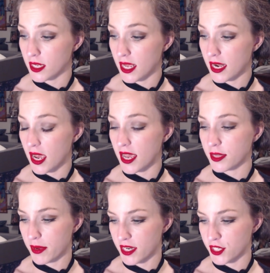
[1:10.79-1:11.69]
and
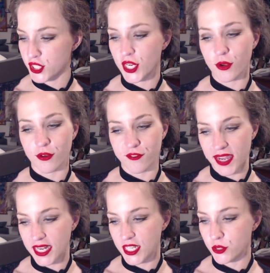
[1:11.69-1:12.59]
either punishing or
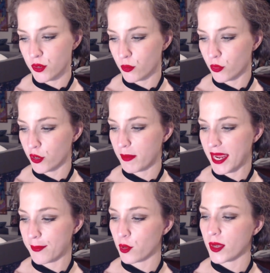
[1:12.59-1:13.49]
failing to reward
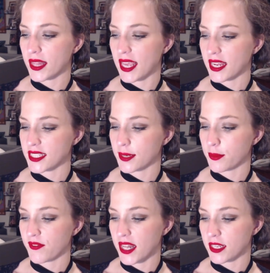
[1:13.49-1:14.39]
people when they
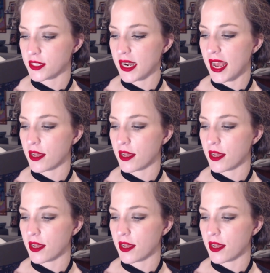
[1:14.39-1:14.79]
exhibit values that are